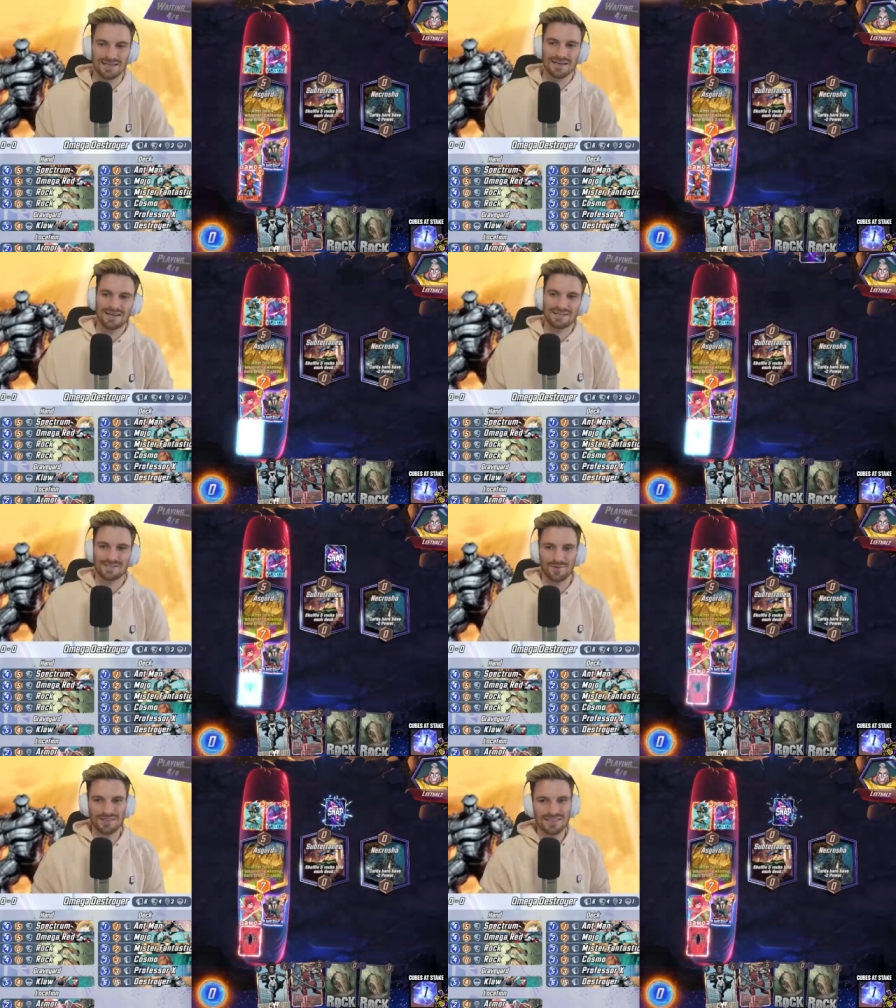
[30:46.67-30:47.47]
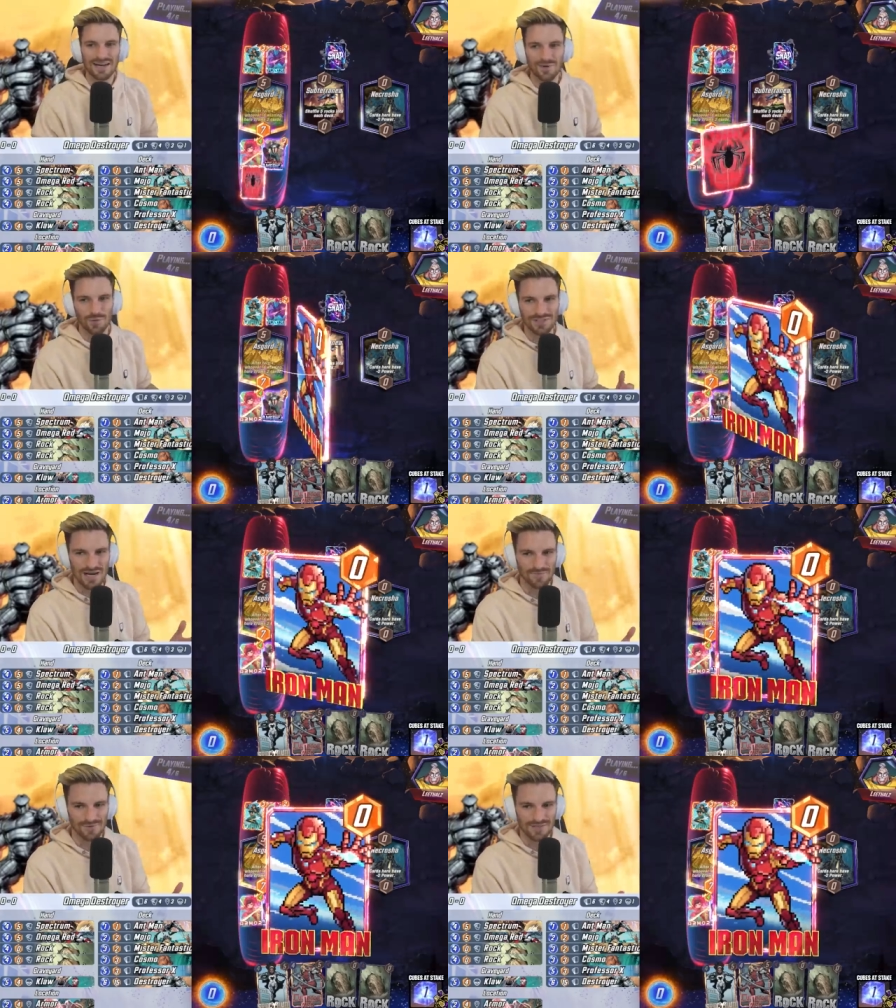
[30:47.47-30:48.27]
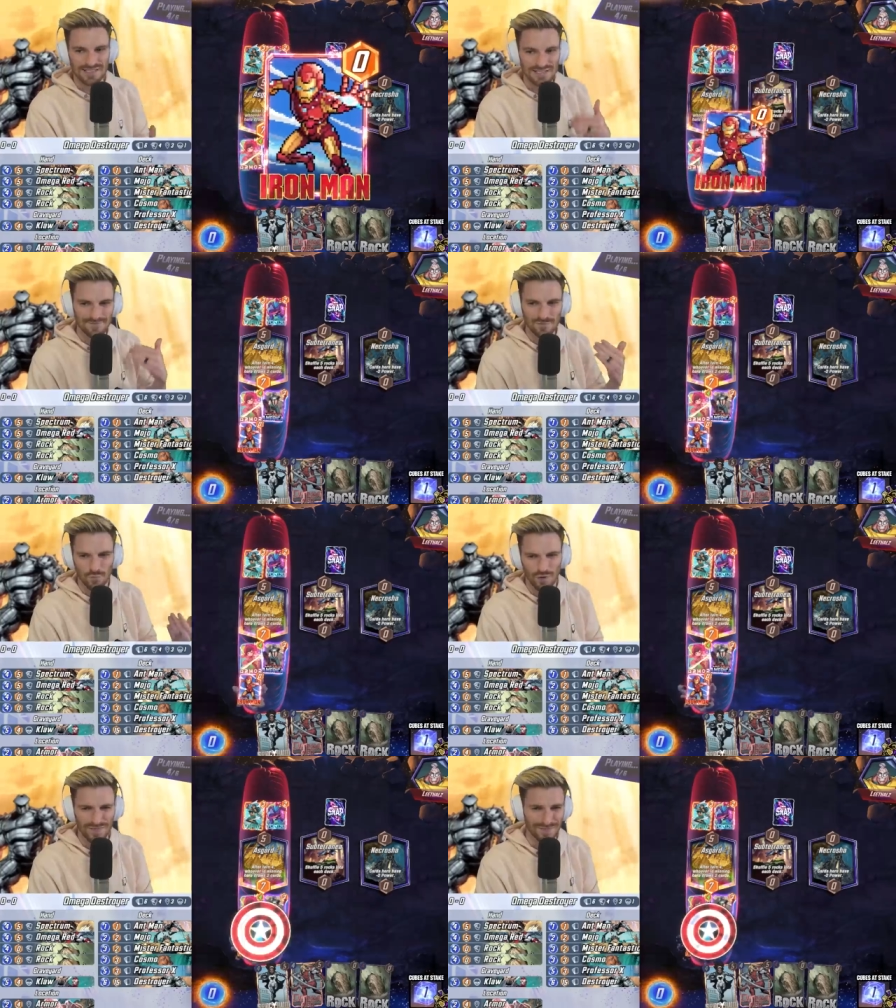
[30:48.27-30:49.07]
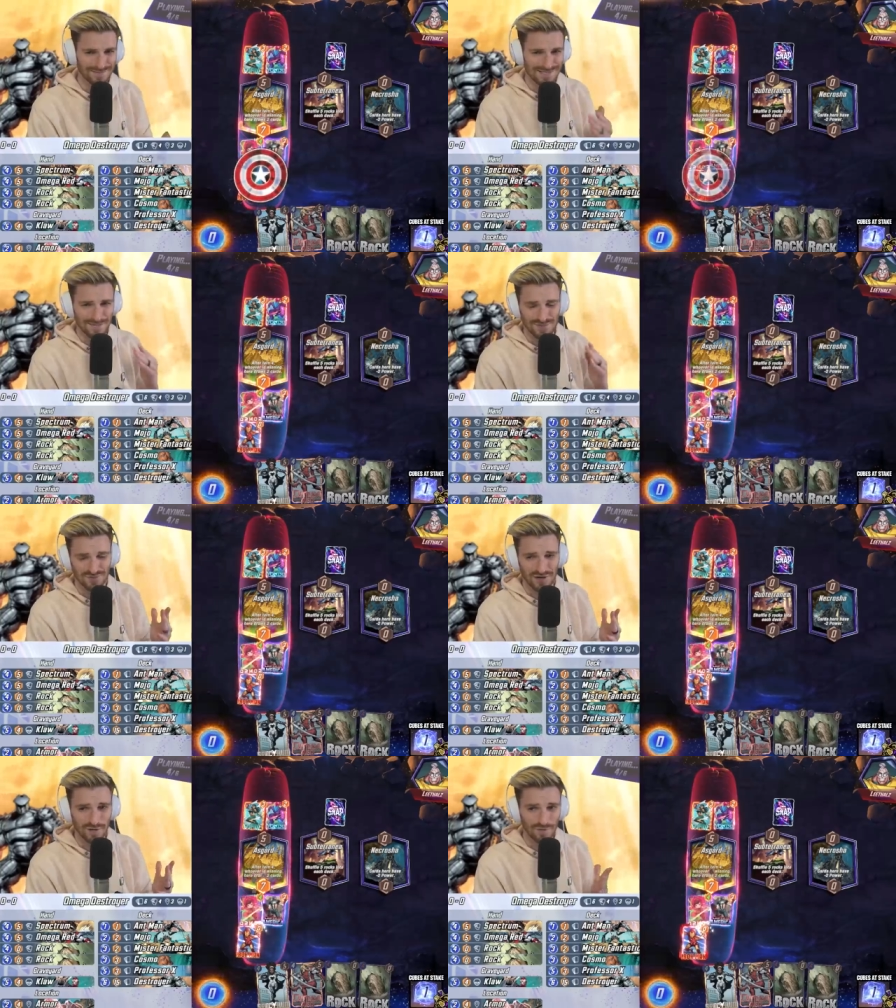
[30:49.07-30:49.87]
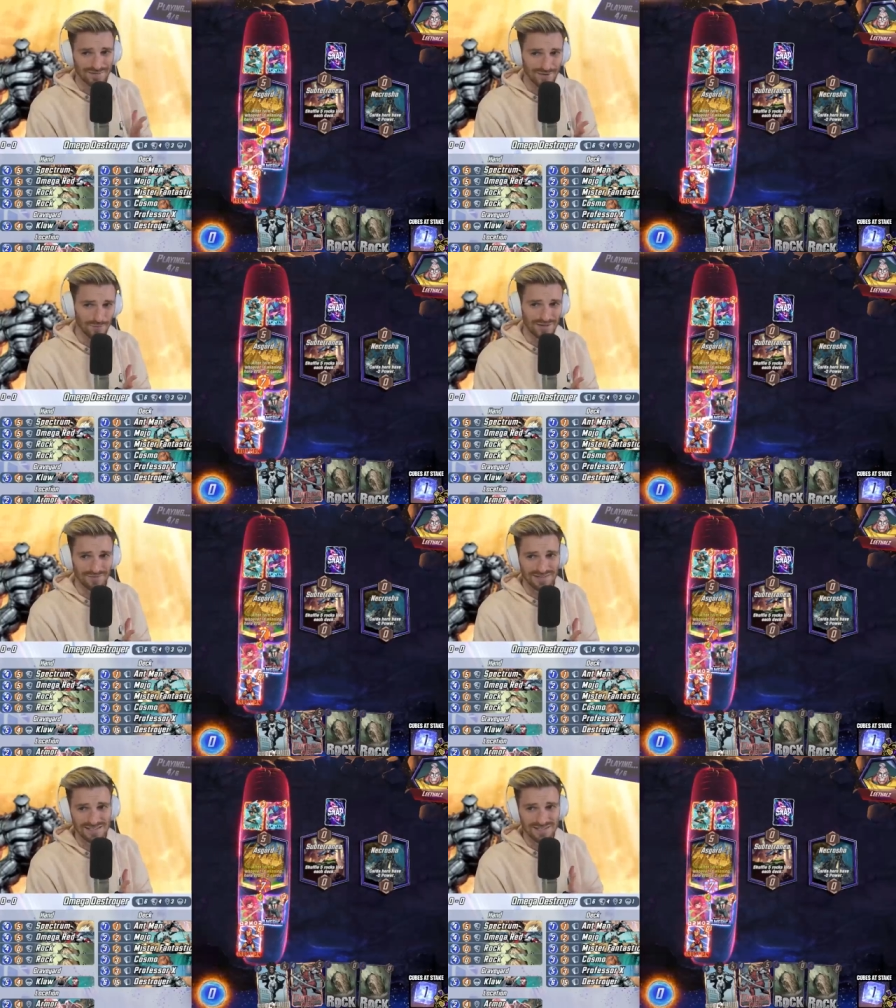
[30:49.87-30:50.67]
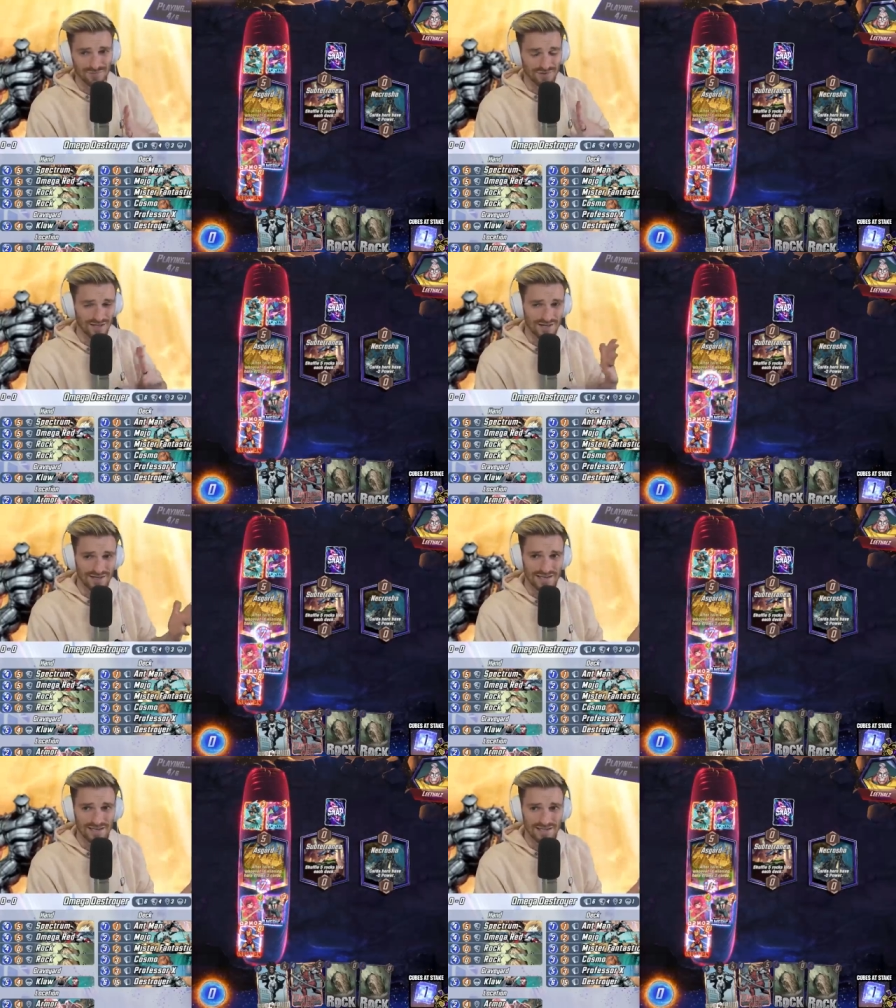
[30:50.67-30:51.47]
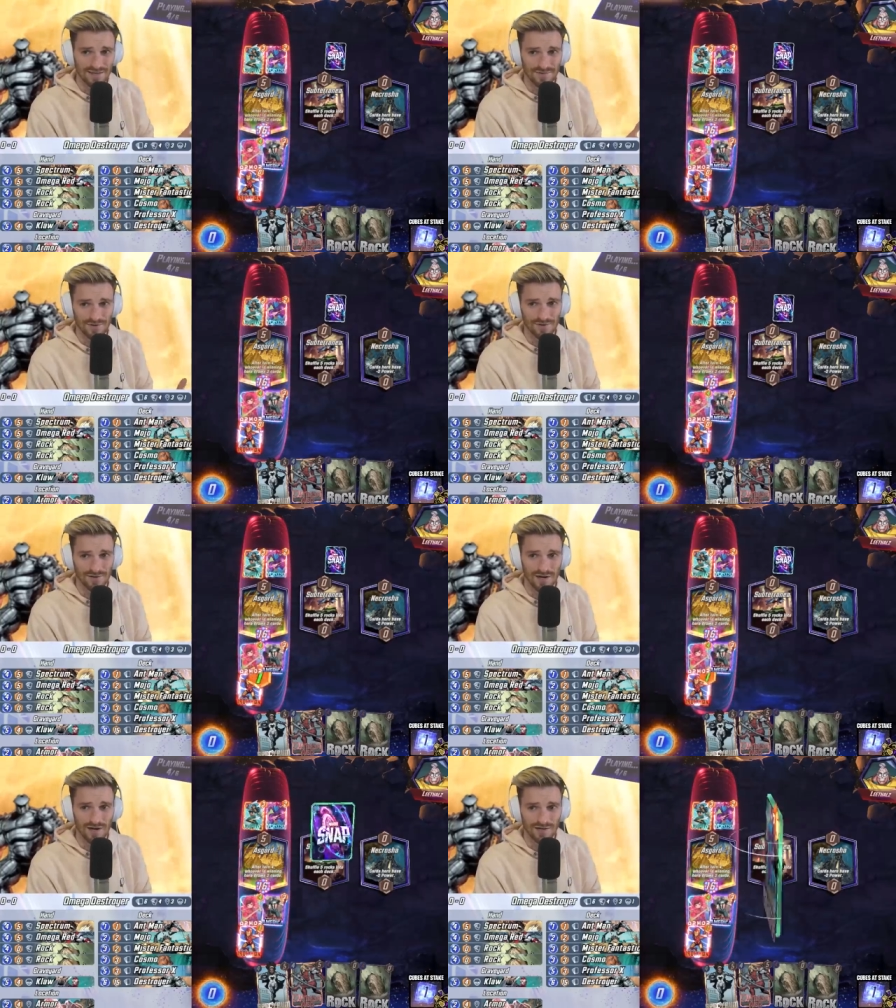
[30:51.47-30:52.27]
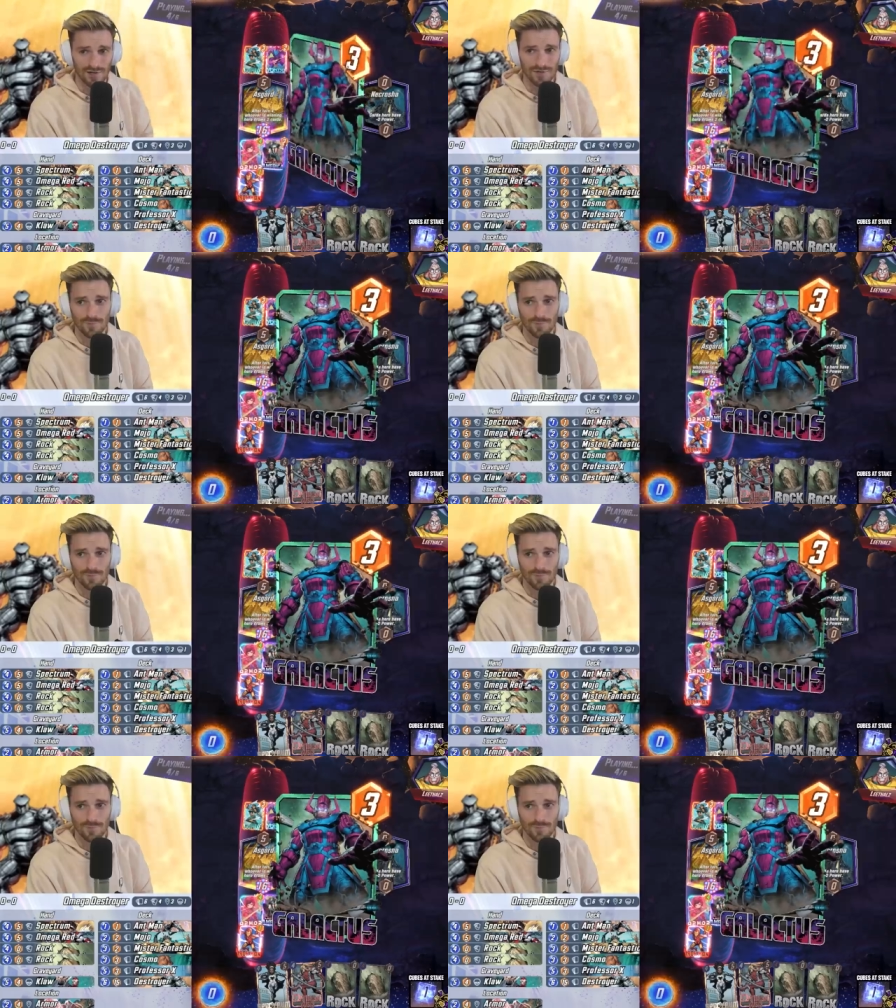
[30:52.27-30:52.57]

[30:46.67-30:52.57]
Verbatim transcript: Galactus a couple of times. Was not expecting a Galactus in a handful of decks that I should have saw it coming.